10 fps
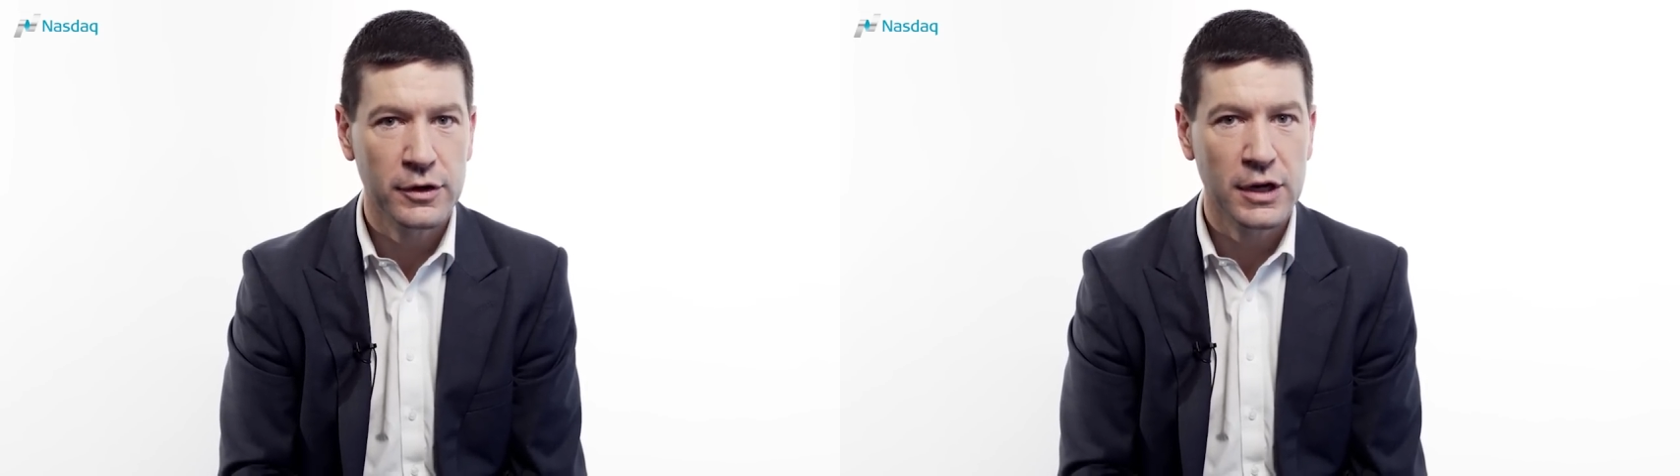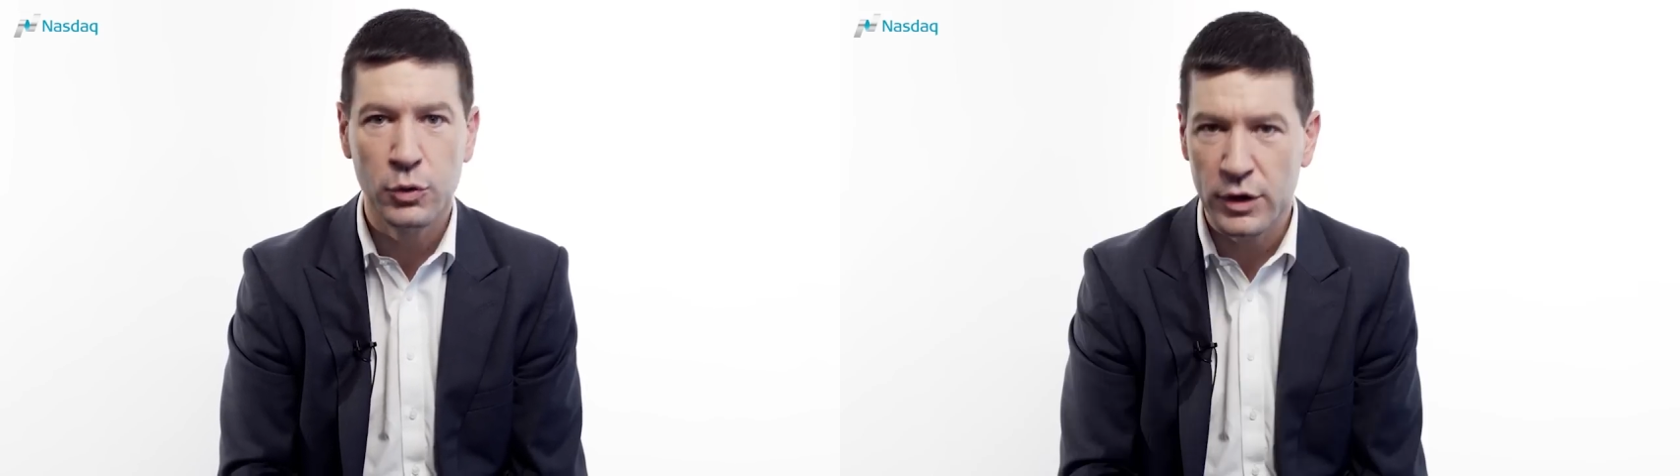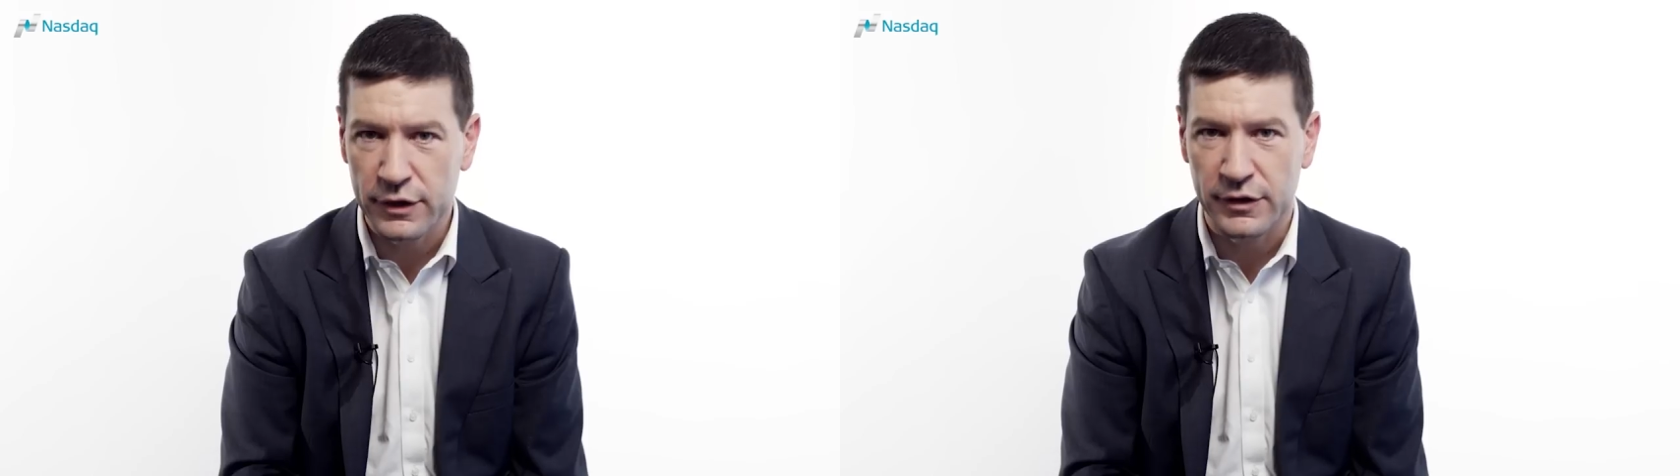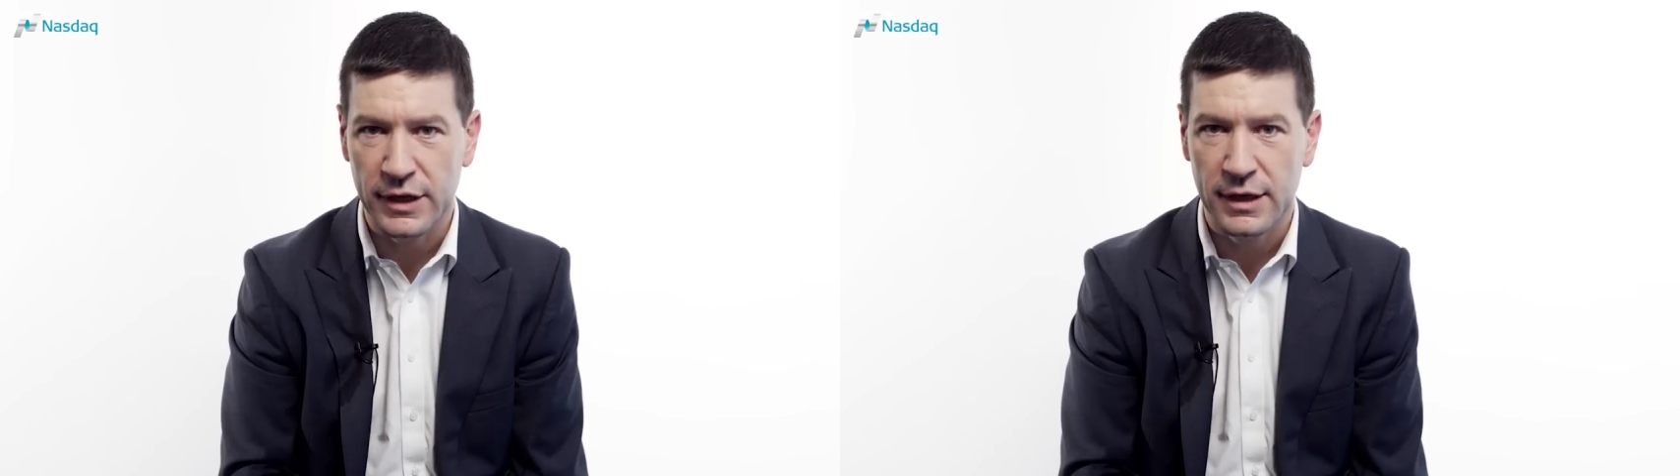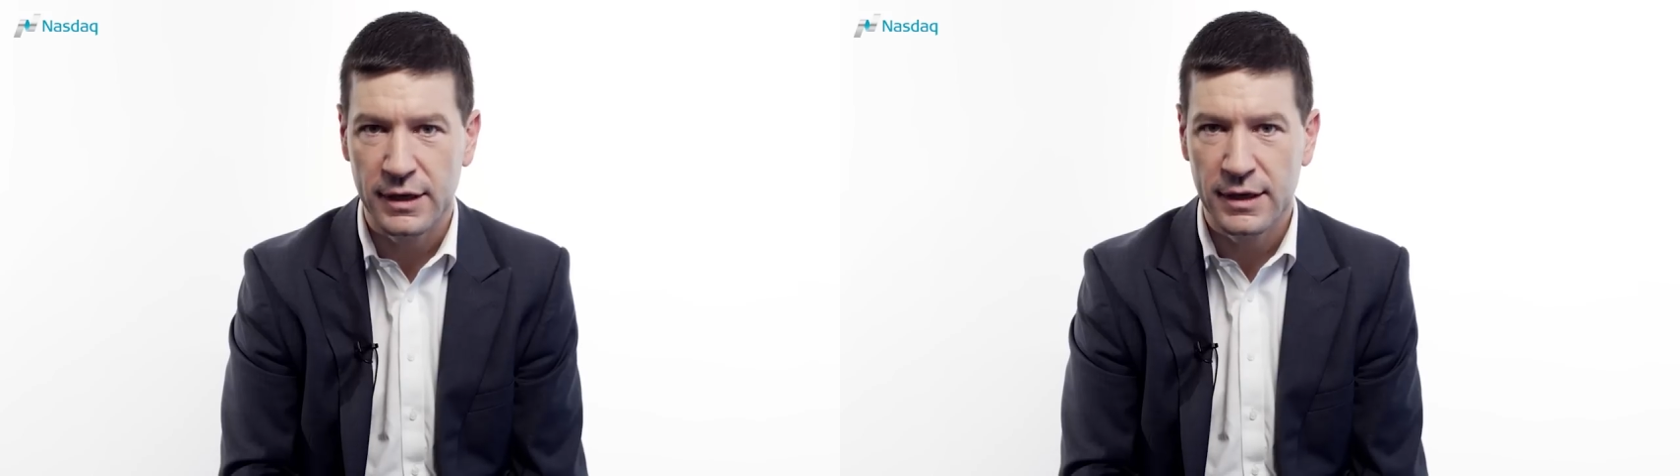
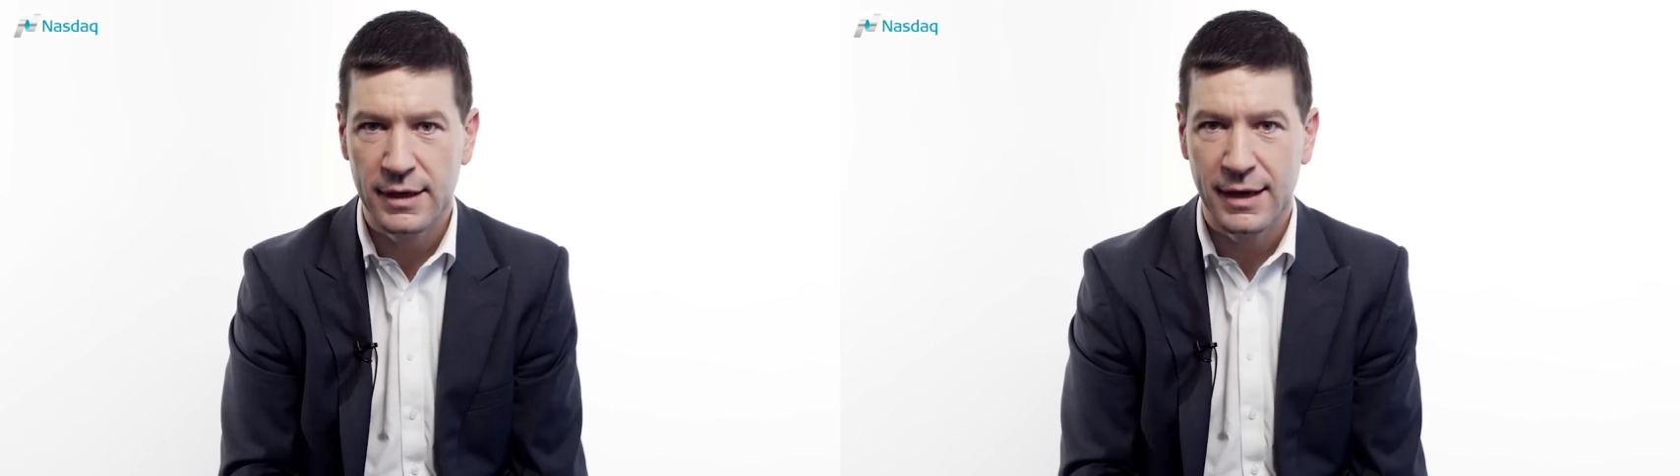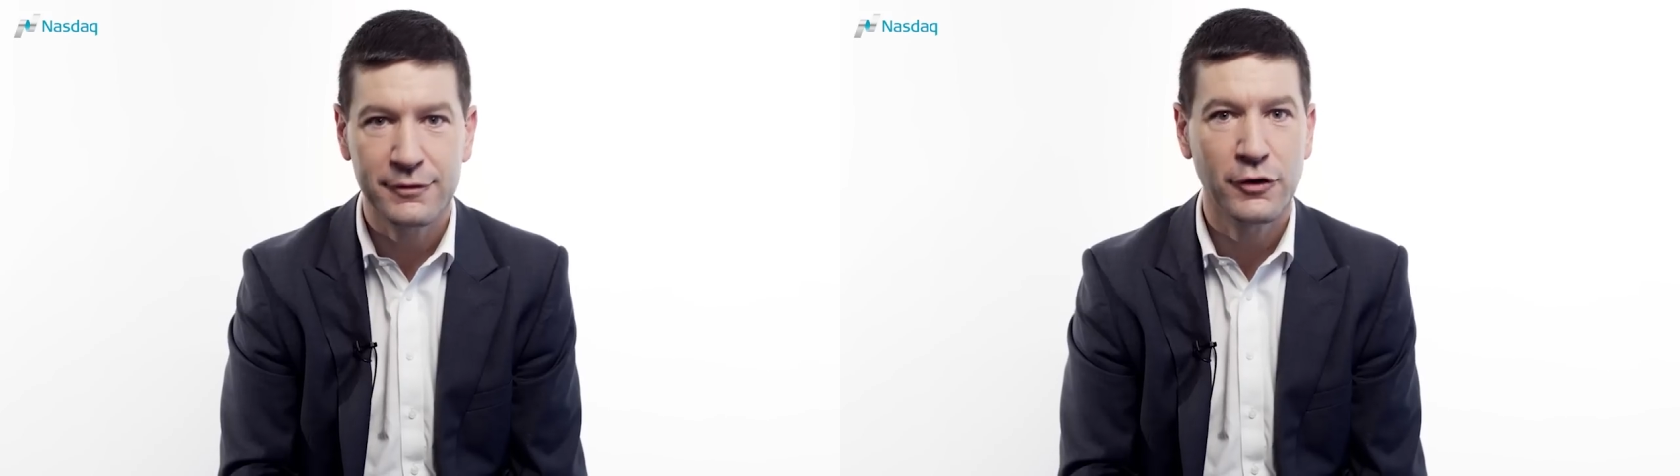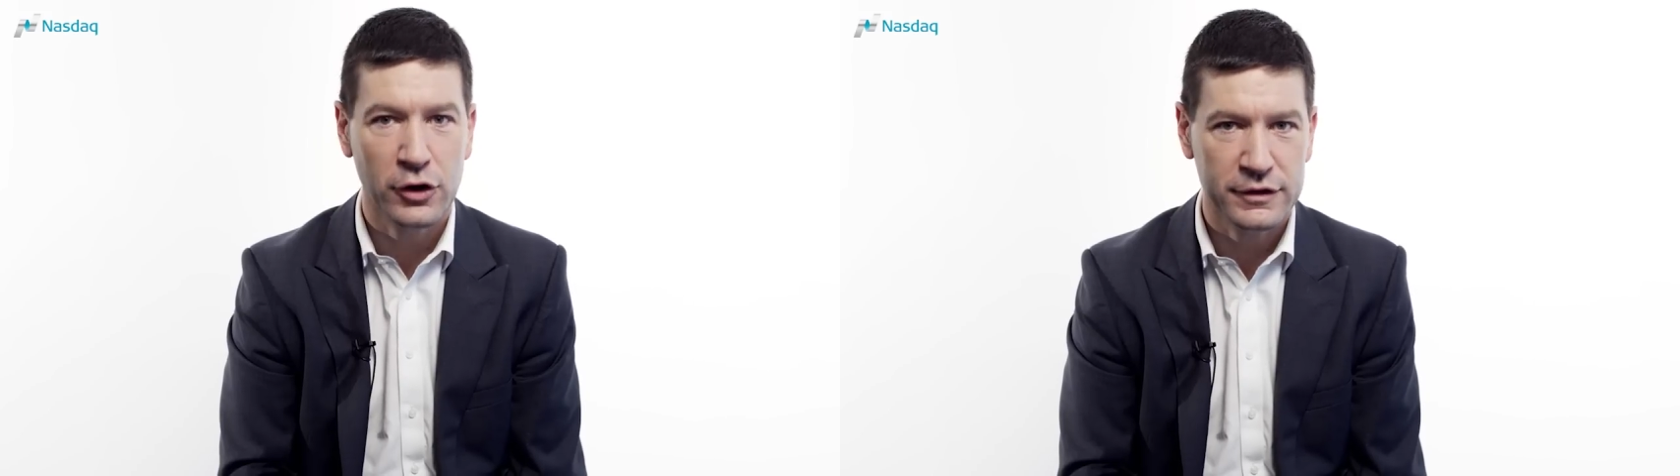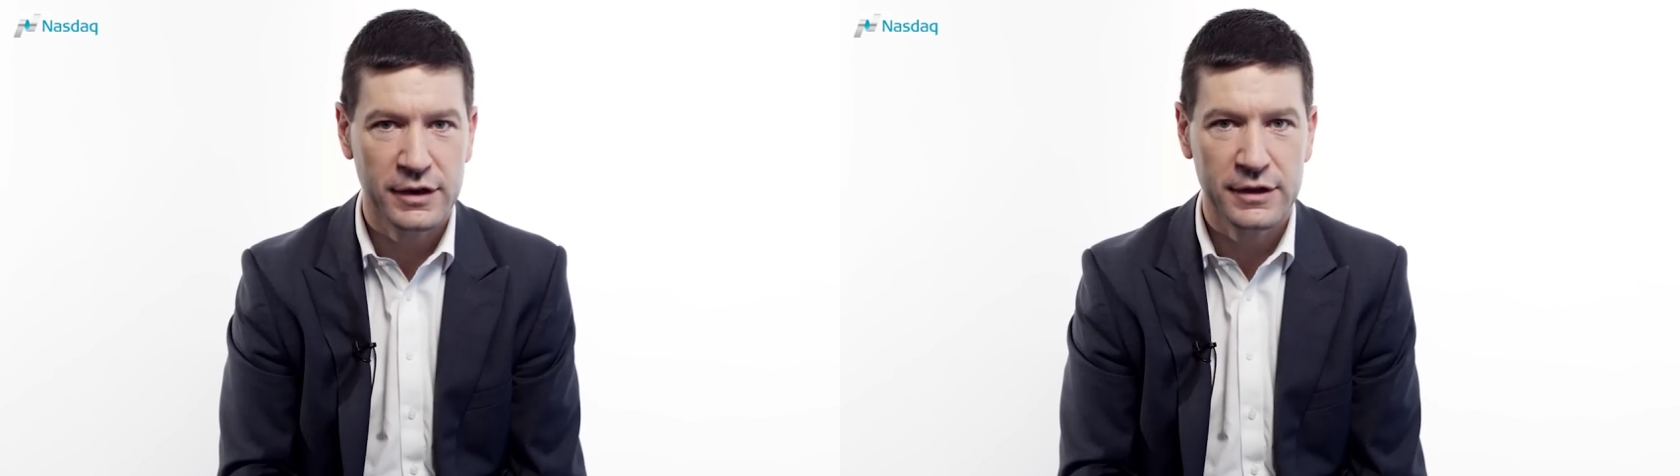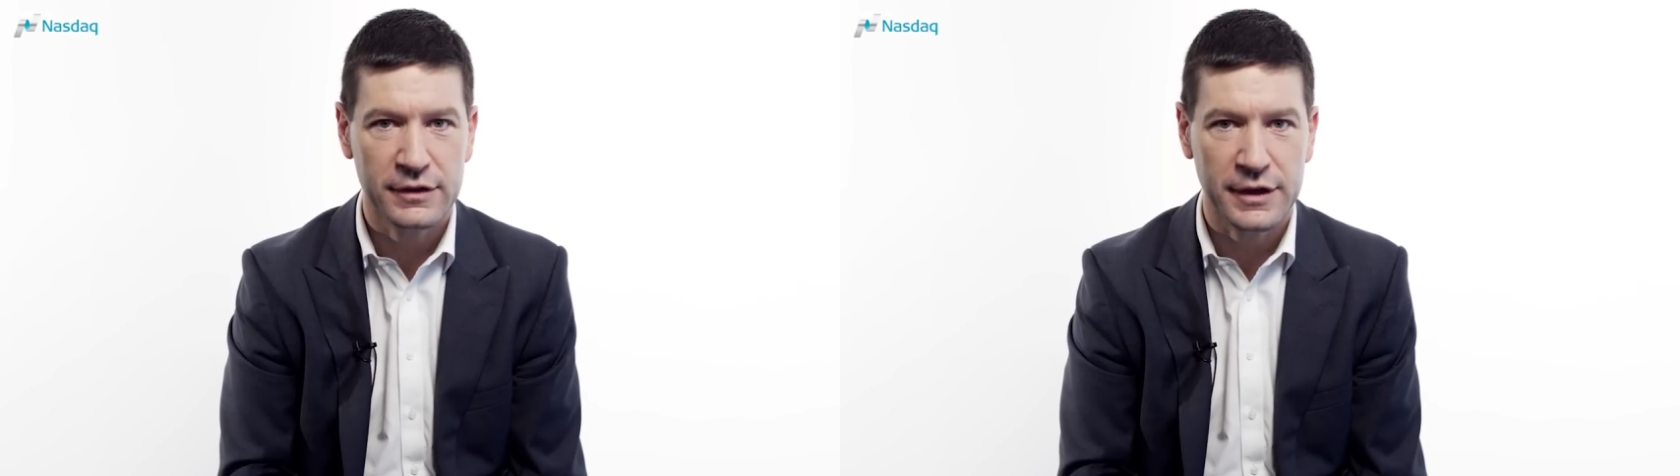liquidity and
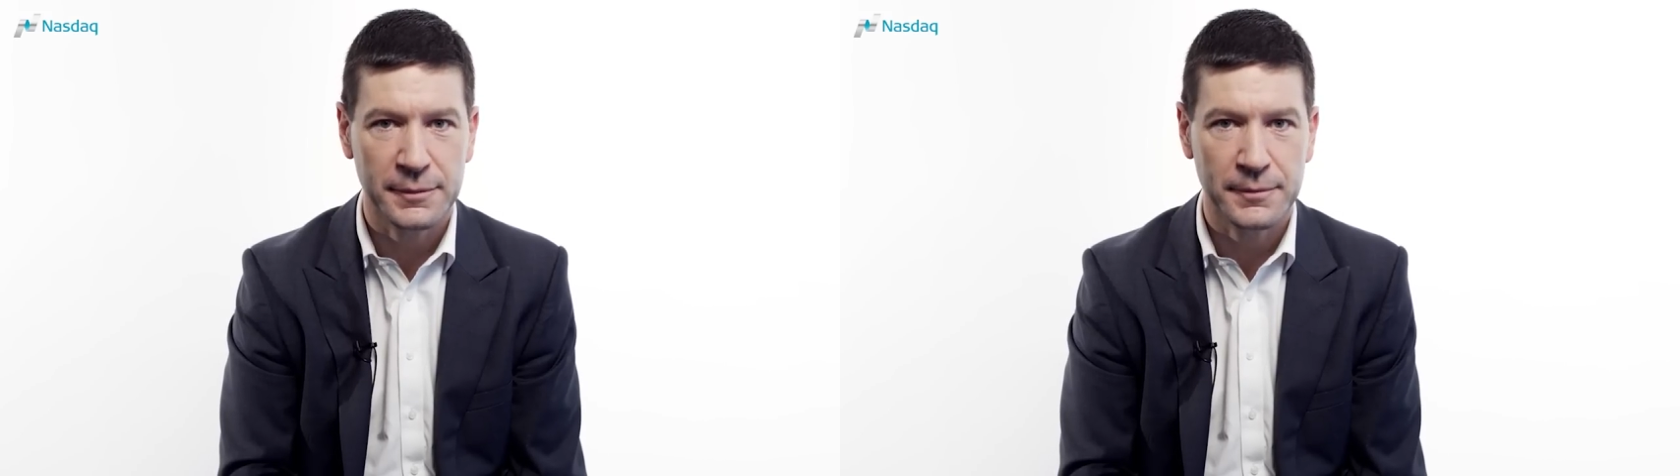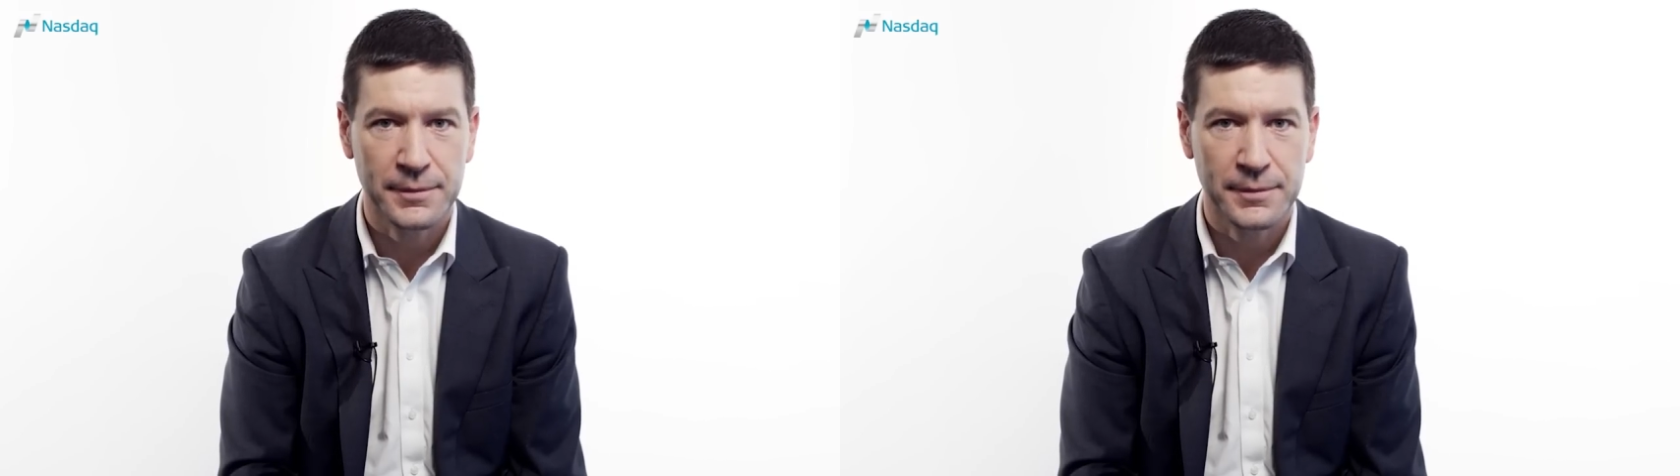volatility.